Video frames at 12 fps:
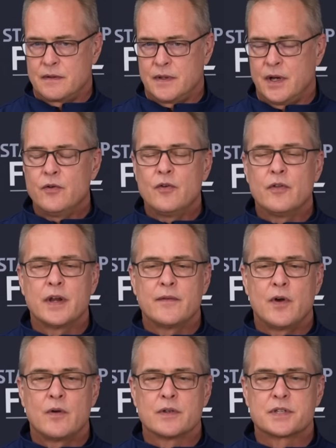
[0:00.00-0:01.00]
I don't know that
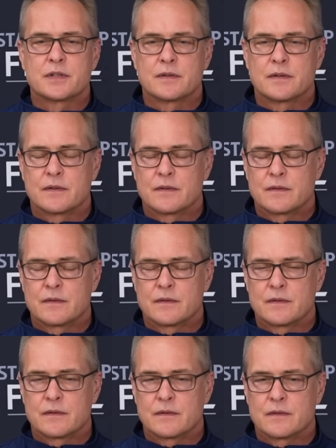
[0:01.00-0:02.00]
I've always
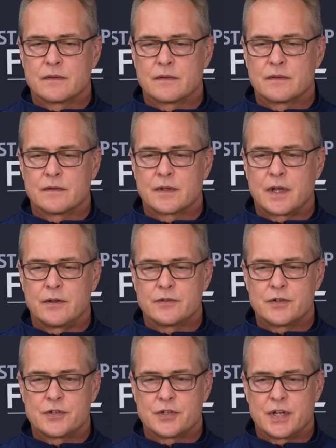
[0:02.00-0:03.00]

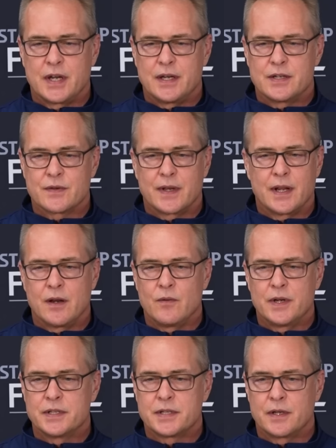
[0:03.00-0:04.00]
culture's changed, right? I don't
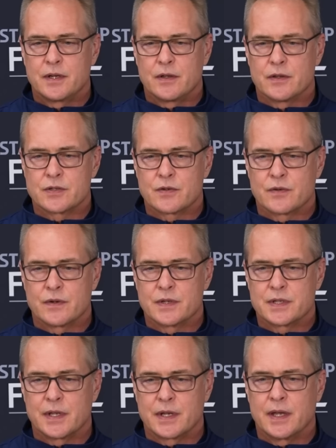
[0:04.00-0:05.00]
want to tell you all the
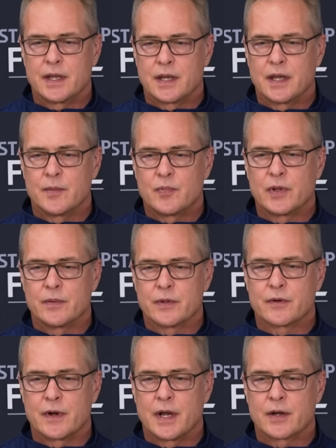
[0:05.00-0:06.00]
stories. Like I had a guy play
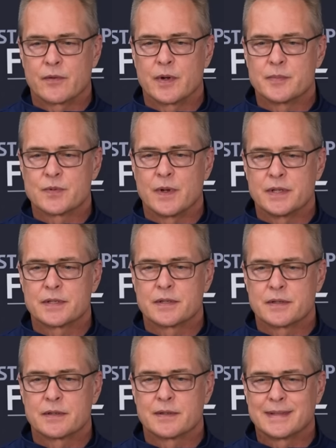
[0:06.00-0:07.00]
with crack ribs
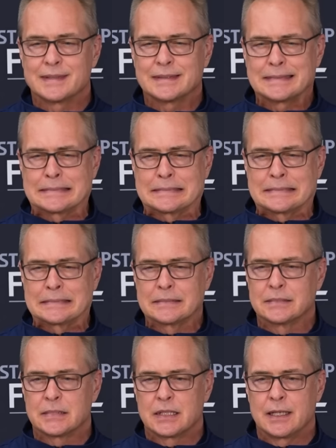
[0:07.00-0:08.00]
once,
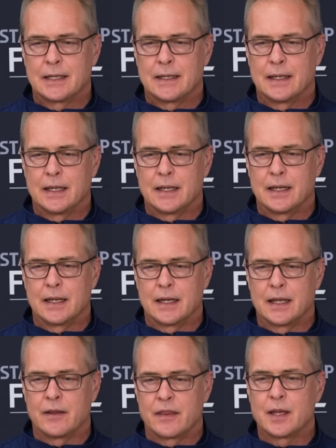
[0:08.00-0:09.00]
and and,
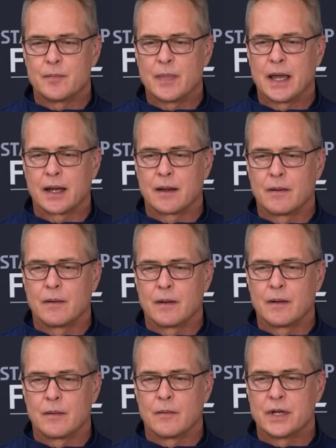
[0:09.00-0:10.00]
and I think back,
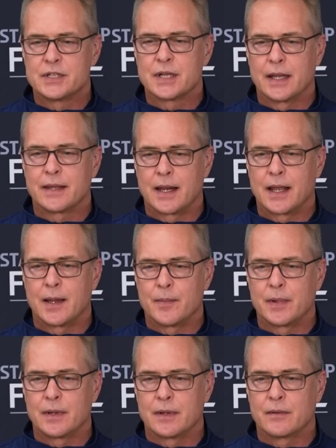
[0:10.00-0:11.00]
why'd you let that
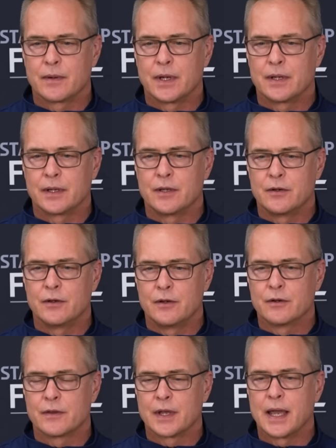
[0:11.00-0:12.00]
happen, right? Like you,
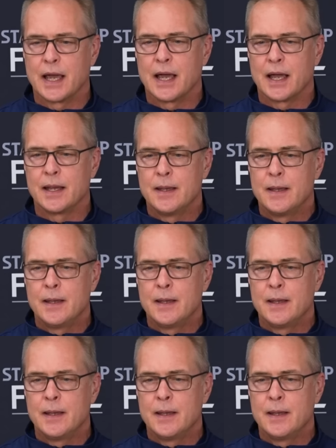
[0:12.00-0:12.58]
you're the guy.